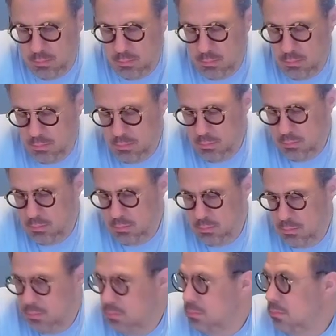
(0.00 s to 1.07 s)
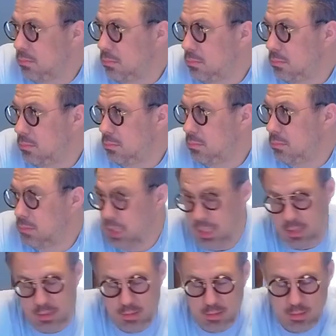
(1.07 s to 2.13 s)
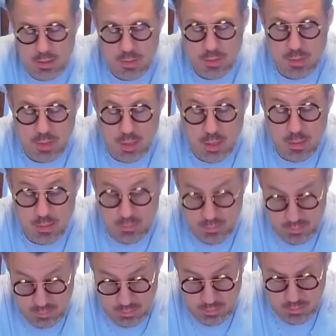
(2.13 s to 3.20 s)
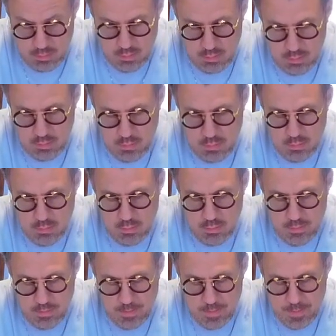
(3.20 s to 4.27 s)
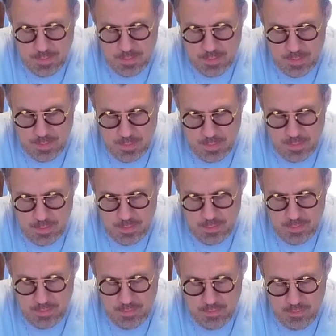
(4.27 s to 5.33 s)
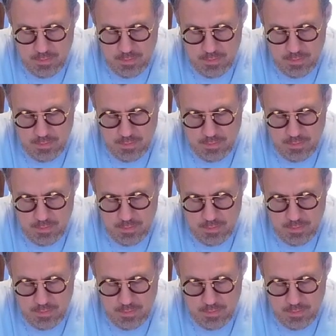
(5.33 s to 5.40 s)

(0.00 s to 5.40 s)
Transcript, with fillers: appreciate it. It's nice. Thanks. This was long. Yeah. It's good though.